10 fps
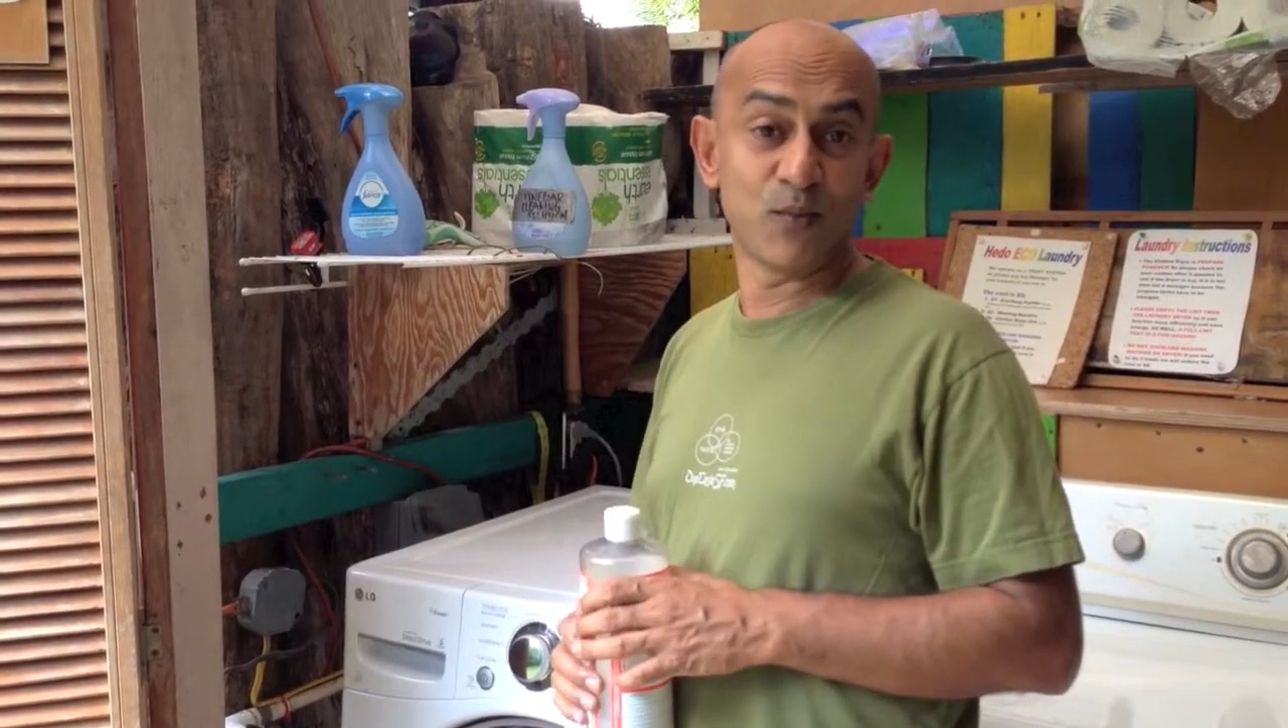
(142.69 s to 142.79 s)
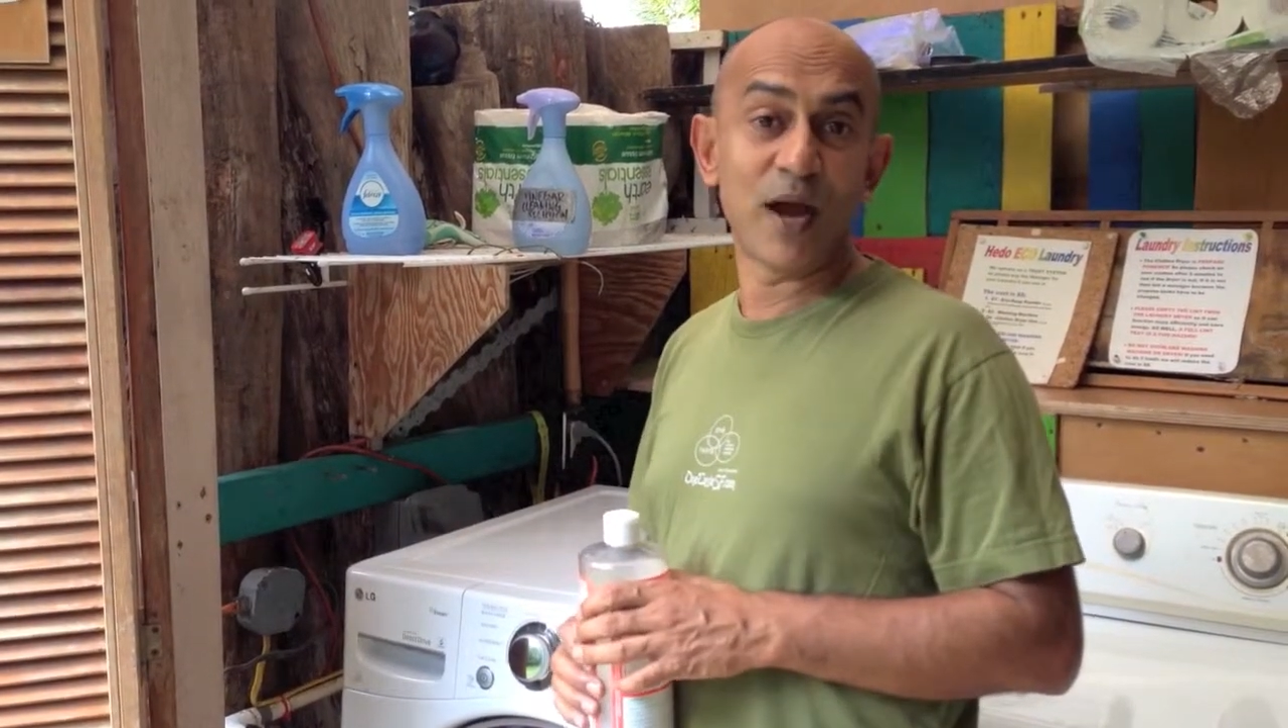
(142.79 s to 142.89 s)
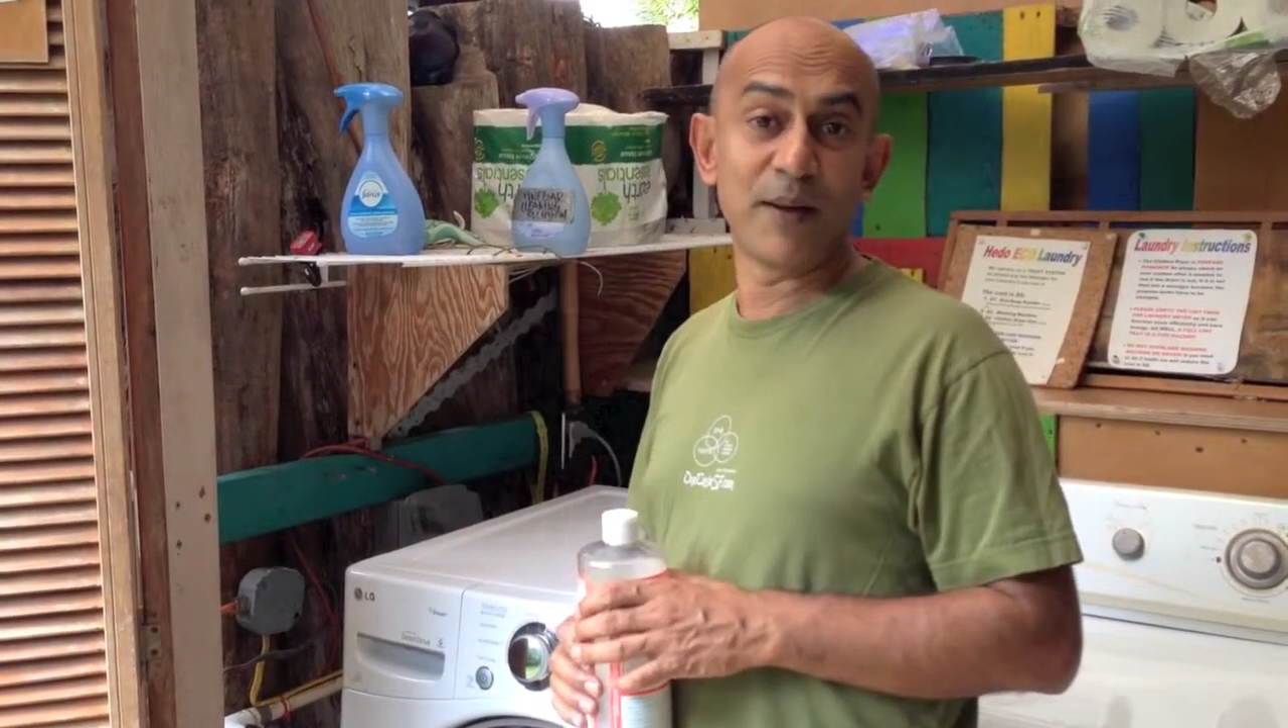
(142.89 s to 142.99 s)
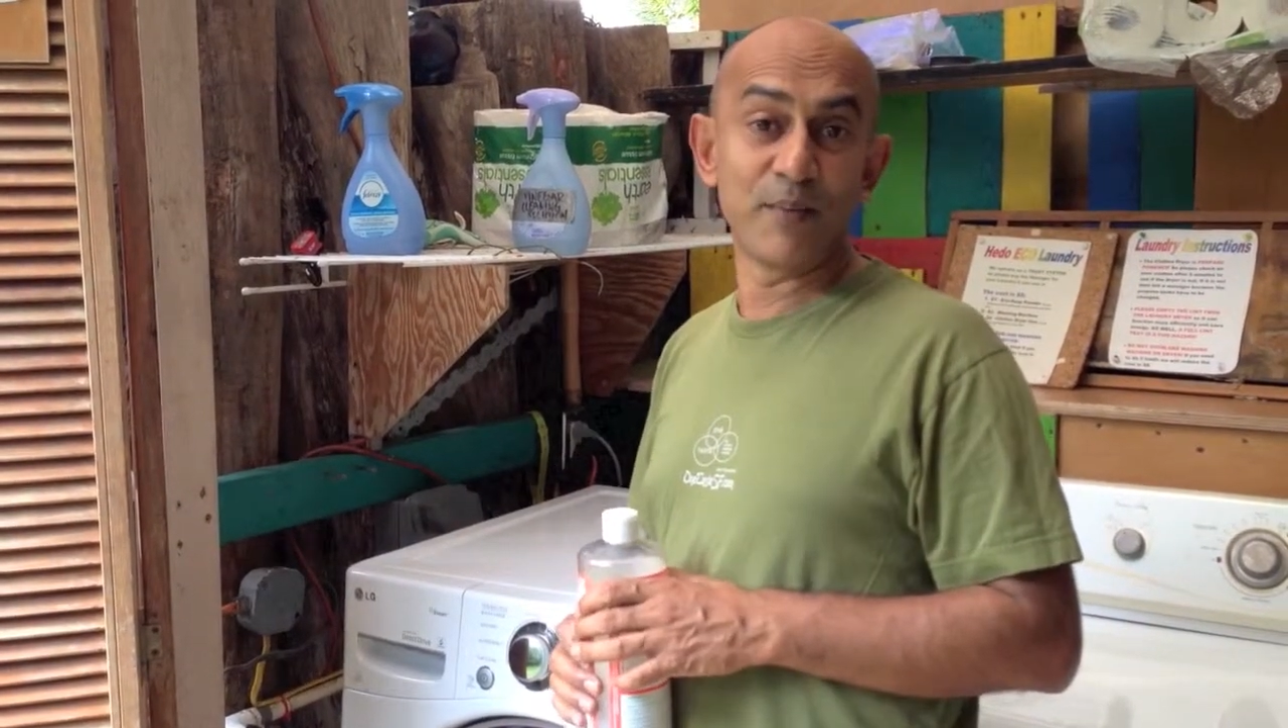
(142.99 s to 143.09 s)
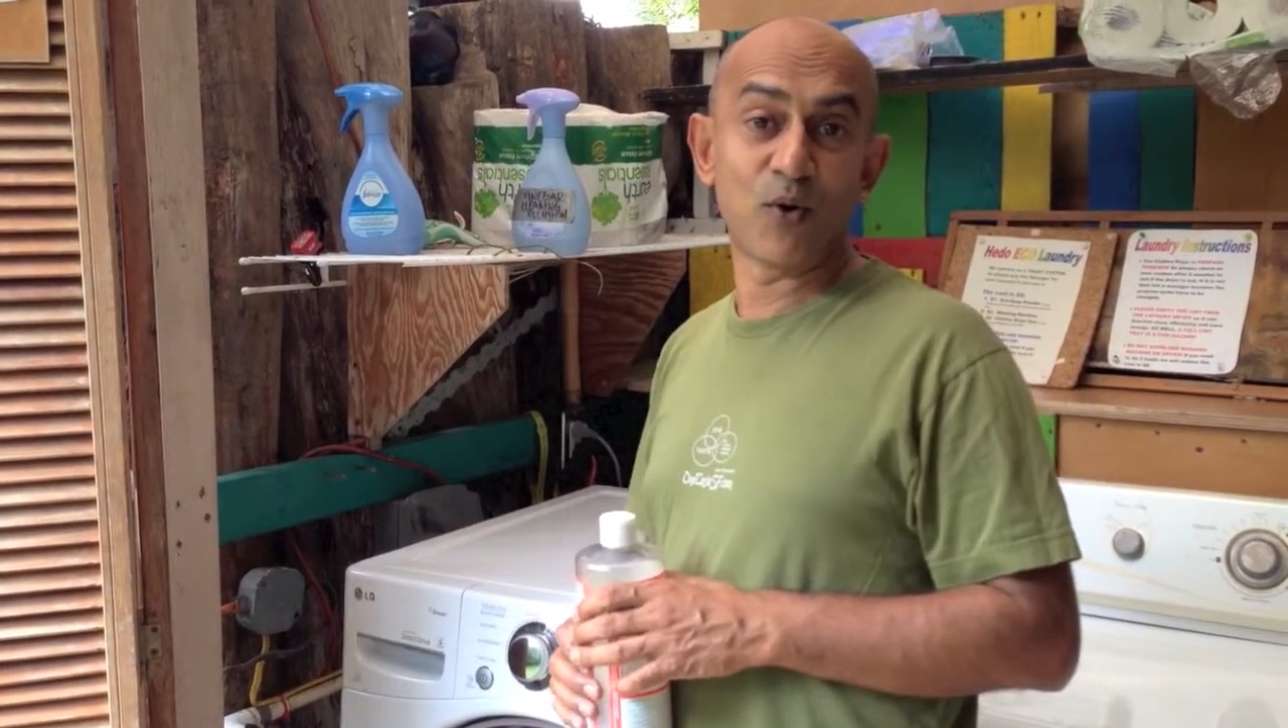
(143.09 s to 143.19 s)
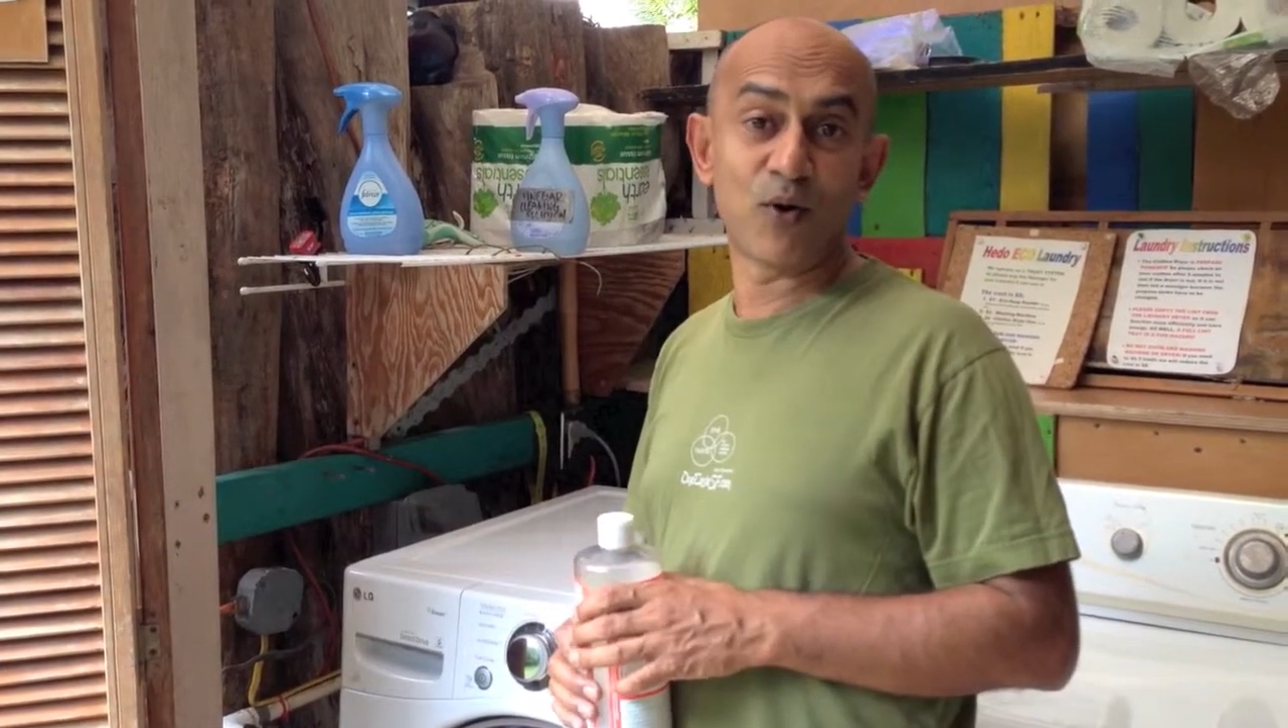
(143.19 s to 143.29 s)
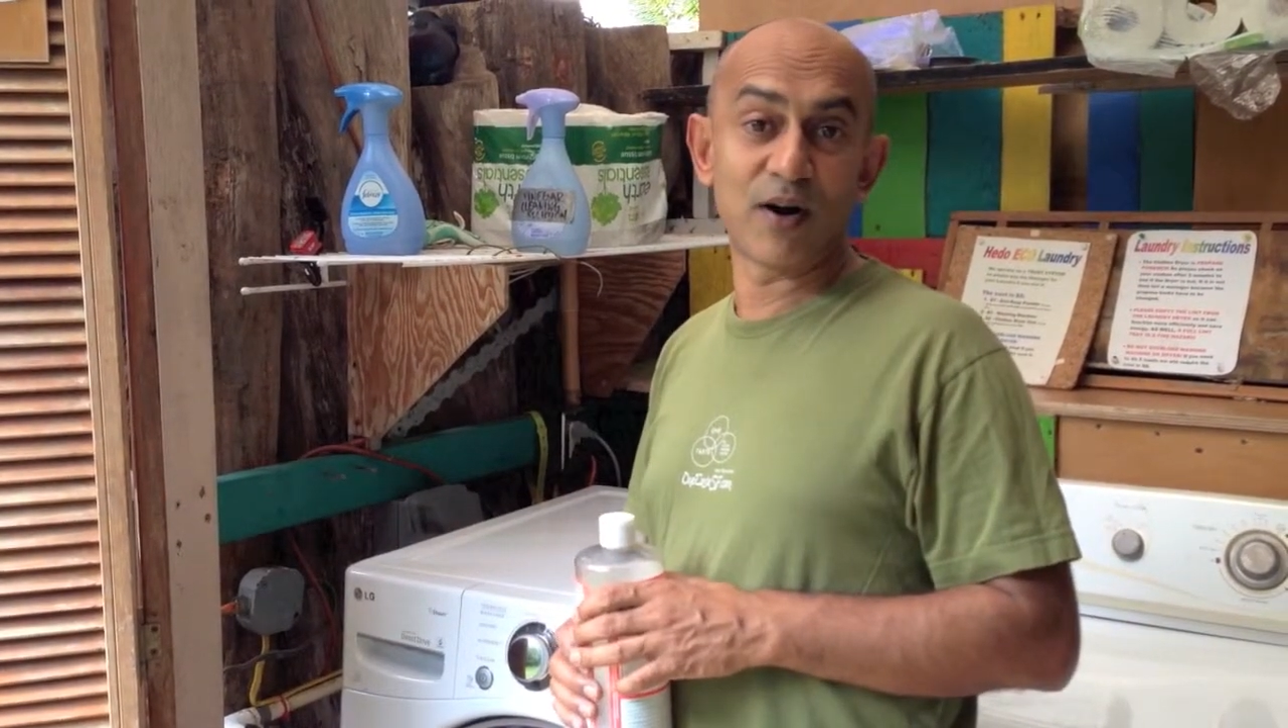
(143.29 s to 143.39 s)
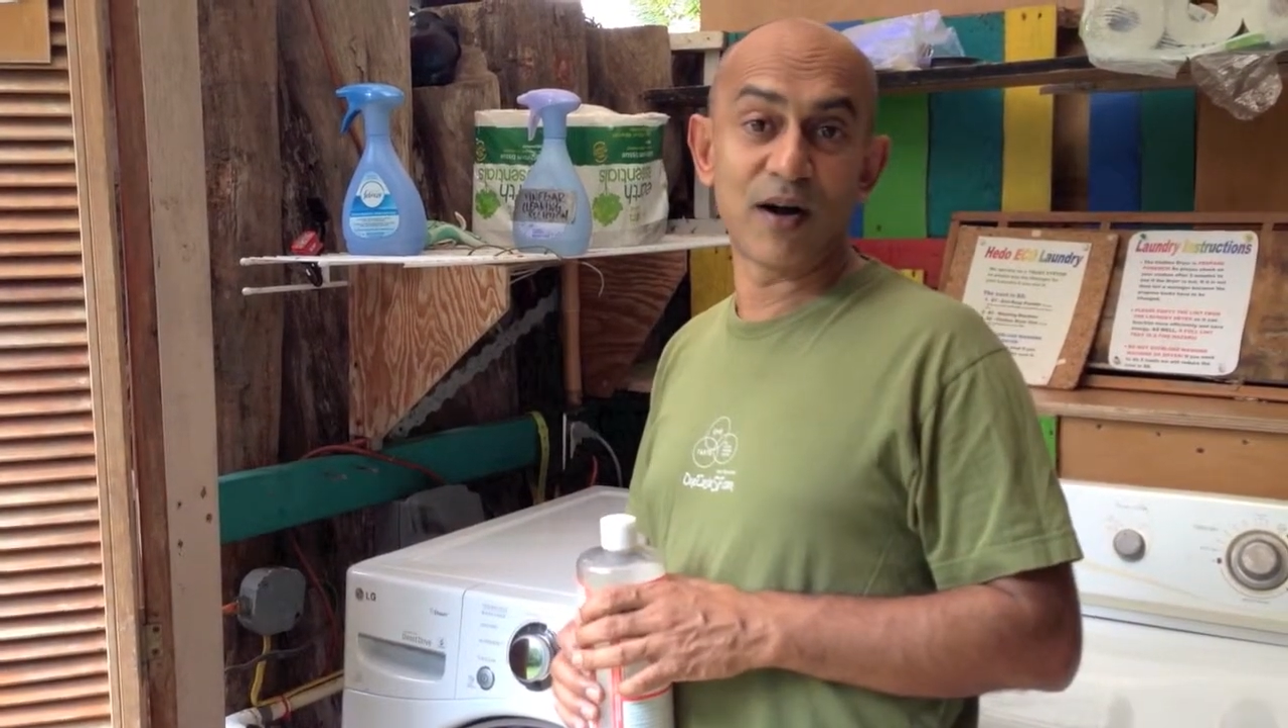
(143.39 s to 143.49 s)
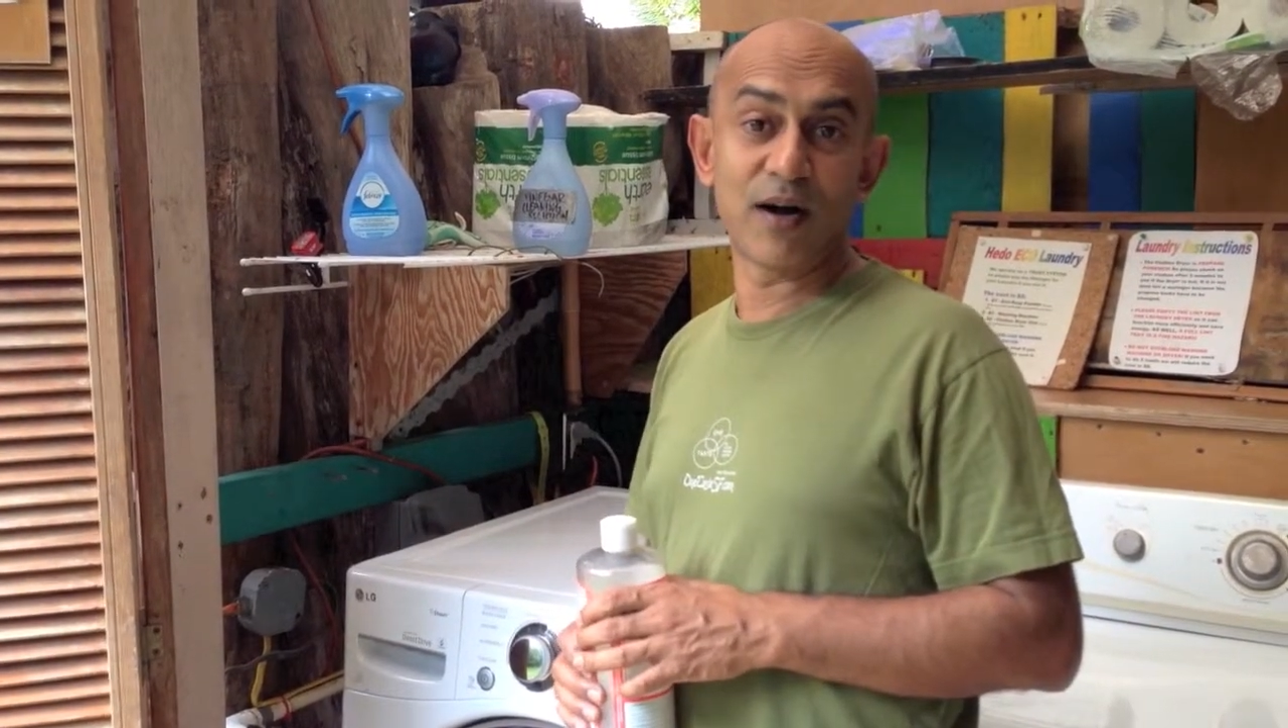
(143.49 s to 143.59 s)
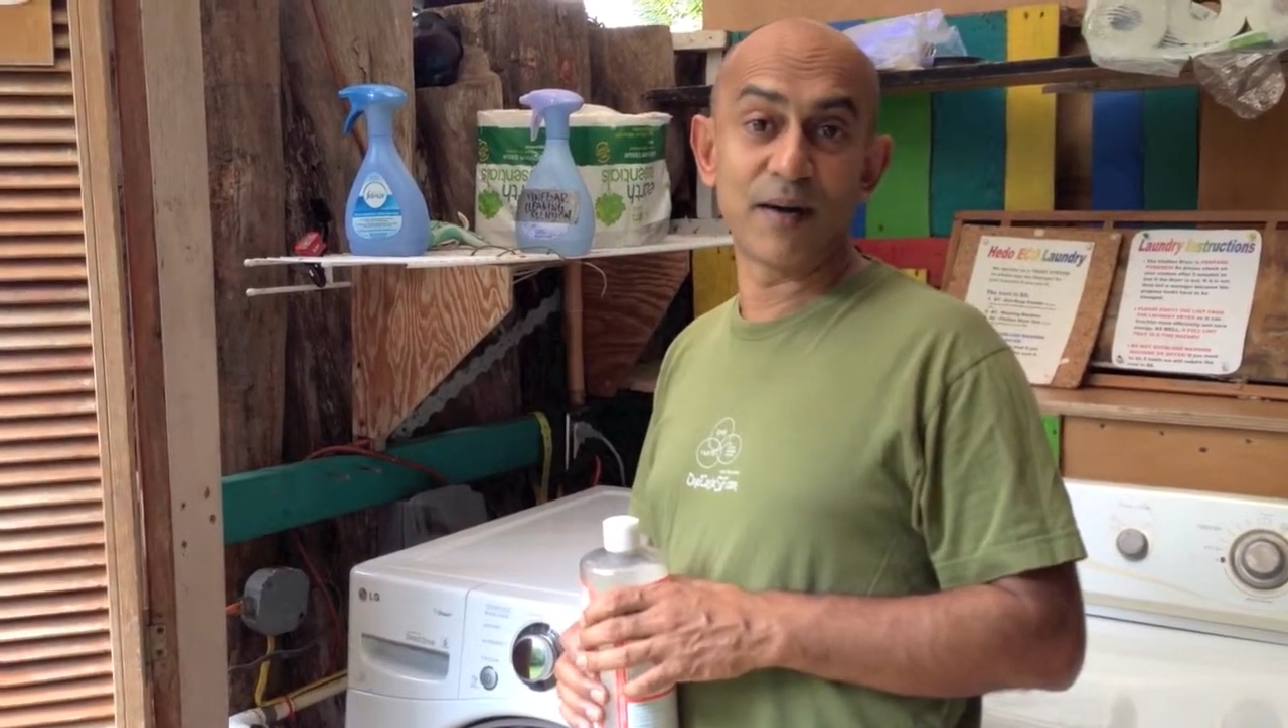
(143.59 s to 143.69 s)
way more
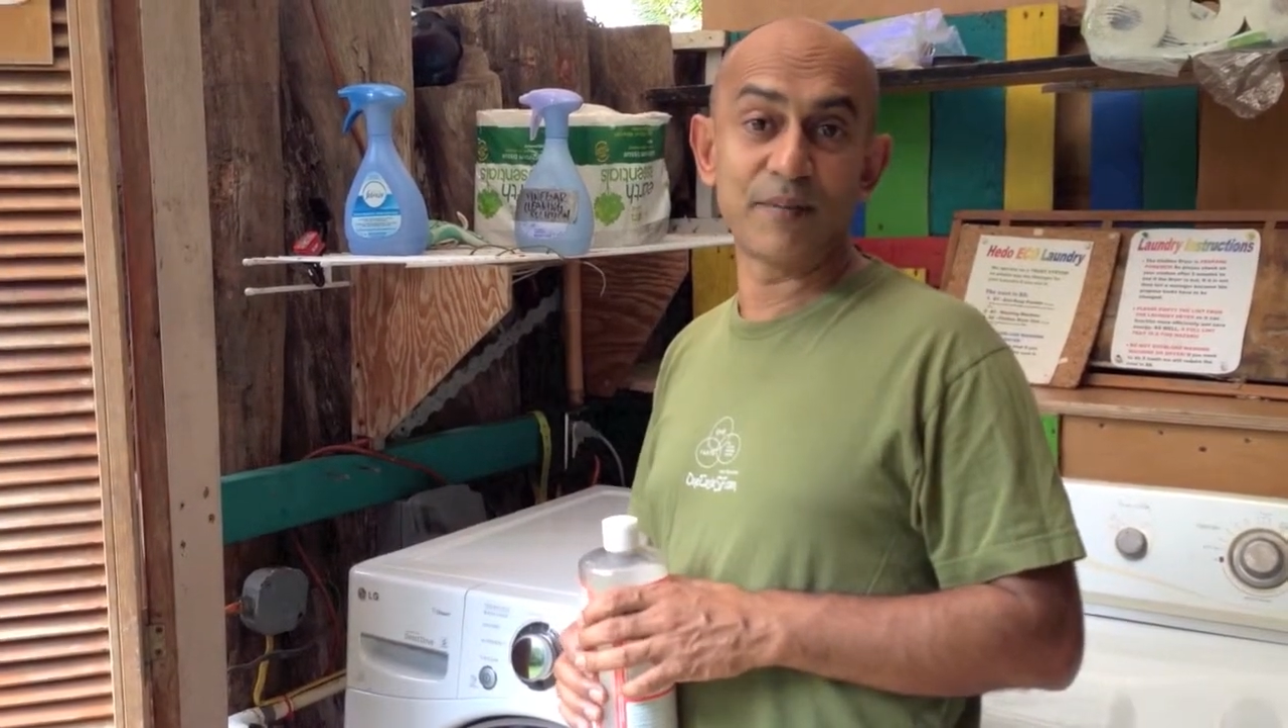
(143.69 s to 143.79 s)
uh,